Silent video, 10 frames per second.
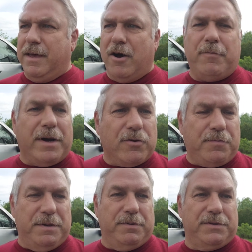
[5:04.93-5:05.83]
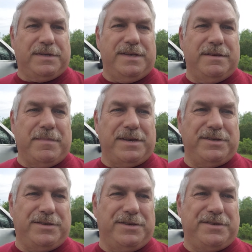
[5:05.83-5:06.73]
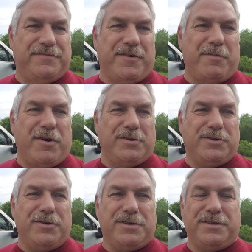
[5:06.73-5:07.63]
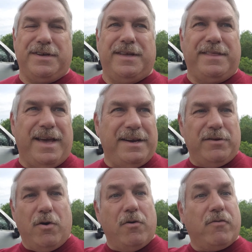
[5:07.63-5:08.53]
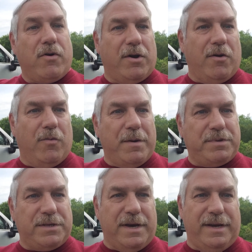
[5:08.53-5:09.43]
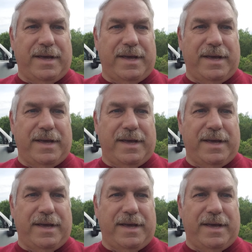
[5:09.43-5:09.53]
help other people see the messages from our church, and then over on our website,